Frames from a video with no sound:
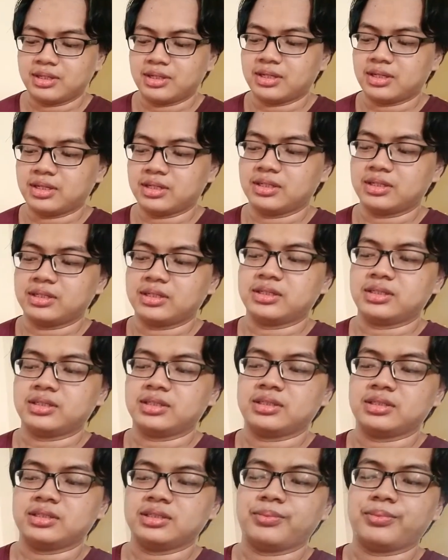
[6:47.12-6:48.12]

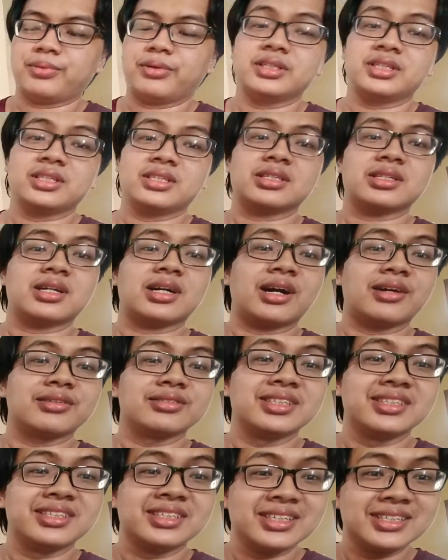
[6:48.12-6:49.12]
the point is around
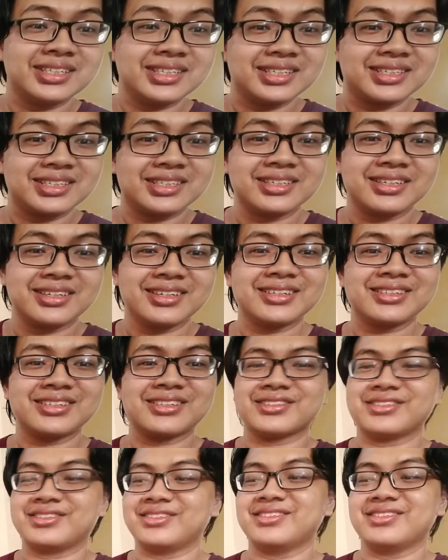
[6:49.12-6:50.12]
in here.
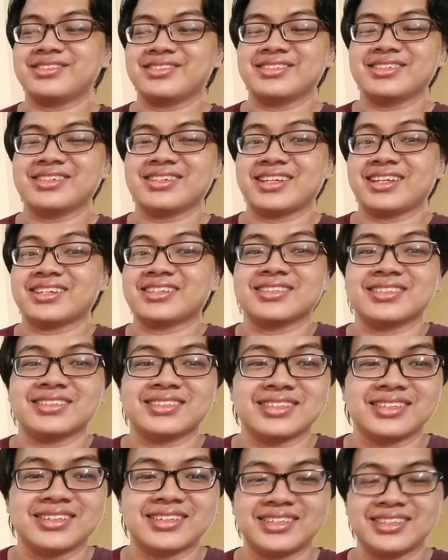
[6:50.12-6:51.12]
So let's
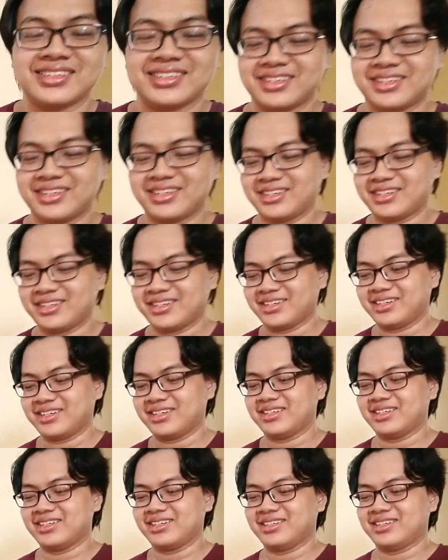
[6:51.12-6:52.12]
see
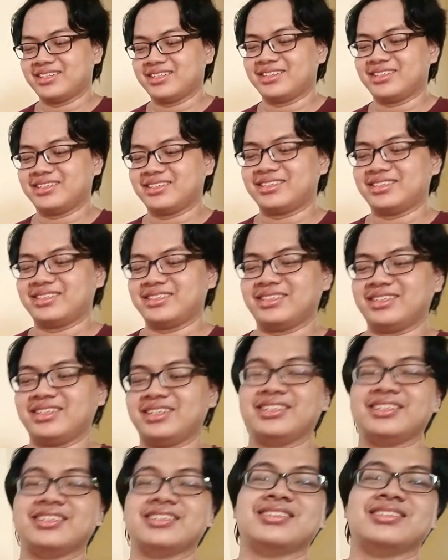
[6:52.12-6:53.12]

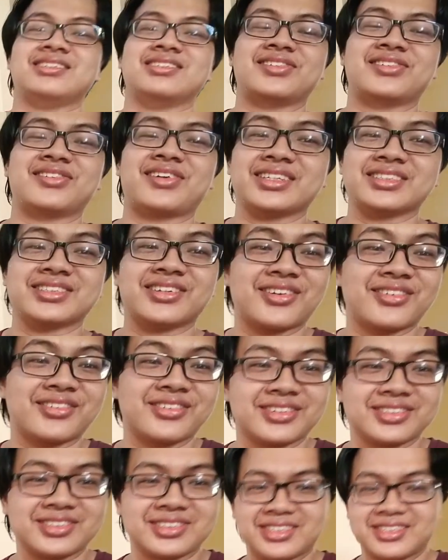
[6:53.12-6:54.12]
it is right or
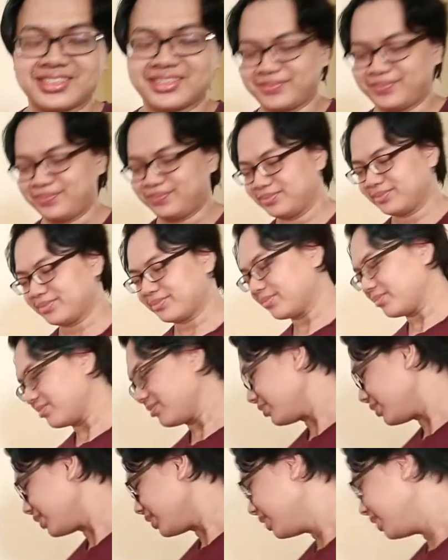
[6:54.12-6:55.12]
not.
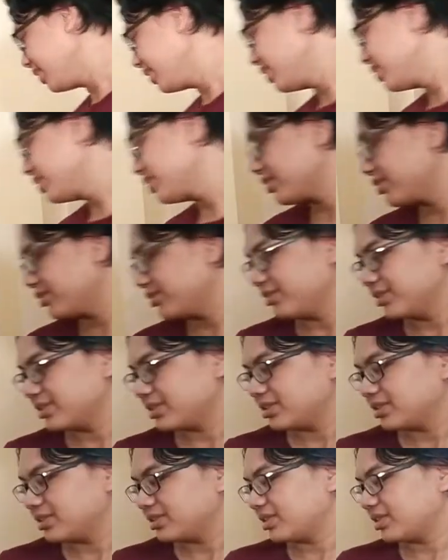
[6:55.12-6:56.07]
So what